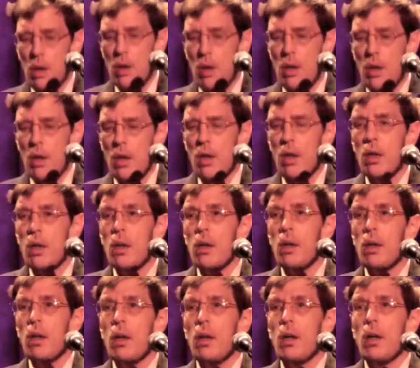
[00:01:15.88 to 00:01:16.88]

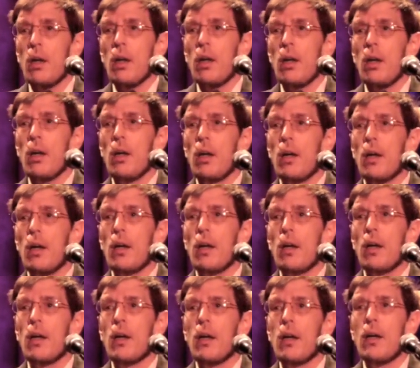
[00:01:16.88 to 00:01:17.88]

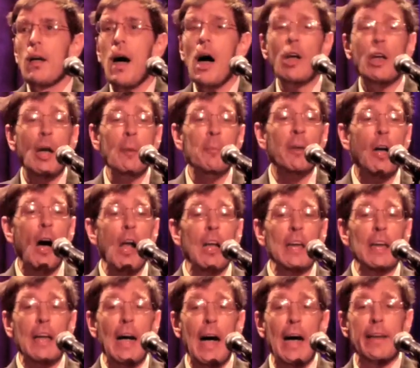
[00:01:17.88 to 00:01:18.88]
Uh, How come you
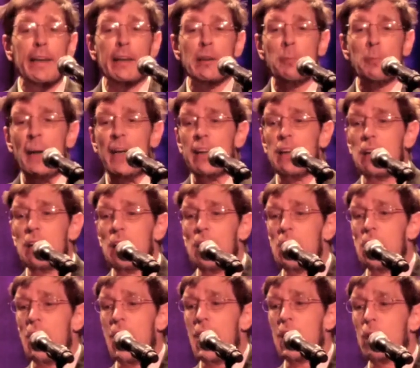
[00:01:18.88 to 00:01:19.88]
call a guy that's been in
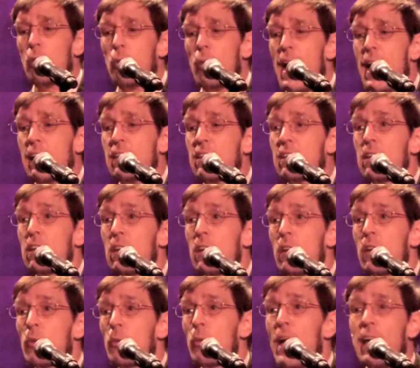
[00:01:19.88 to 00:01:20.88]
a lot of wrecks
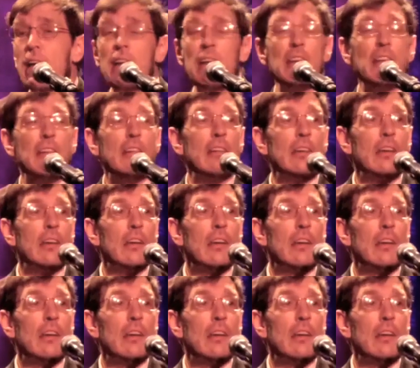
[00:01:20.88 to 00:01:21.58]
reckless?